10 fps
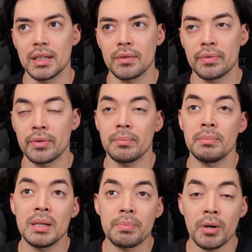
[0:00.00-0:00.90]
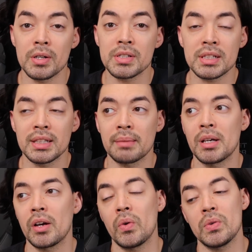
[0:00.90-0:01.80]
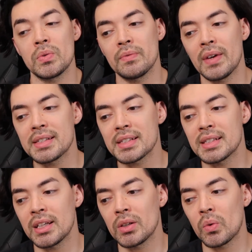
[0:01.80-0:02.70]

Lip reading: for me personally, I'm not going to invest in it,